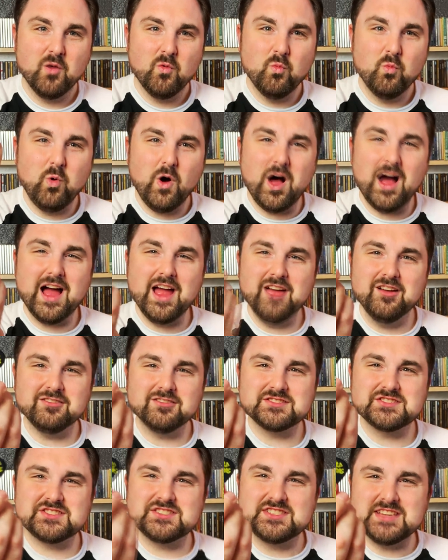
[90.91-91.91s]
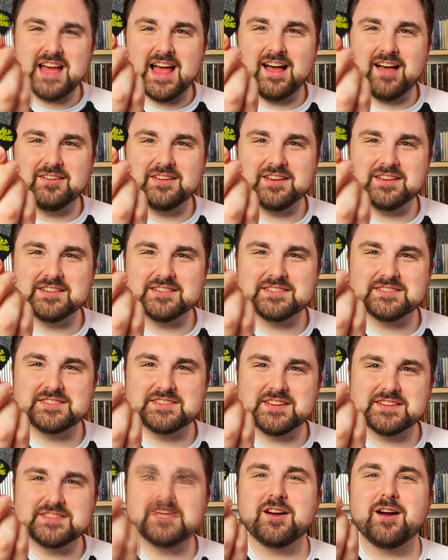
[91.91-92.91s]
Wild Stallions
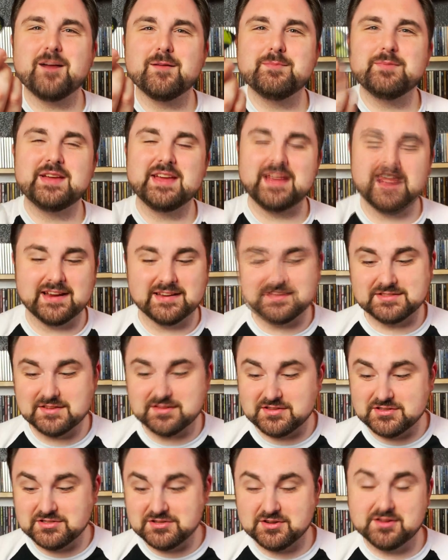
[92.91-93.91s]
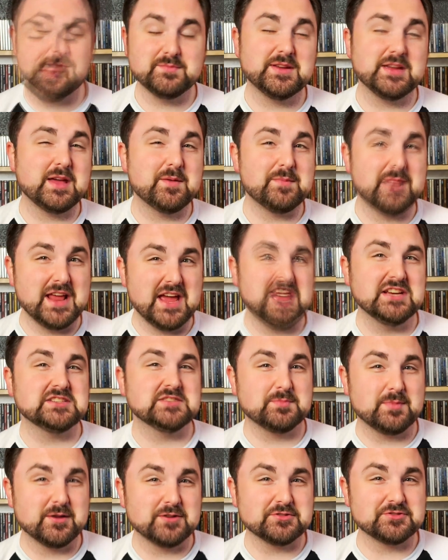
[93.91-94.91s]
guitar pick so that you can become an
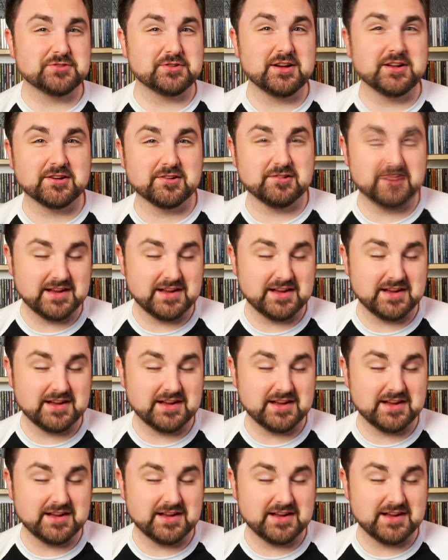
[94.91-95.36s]
expert shredder,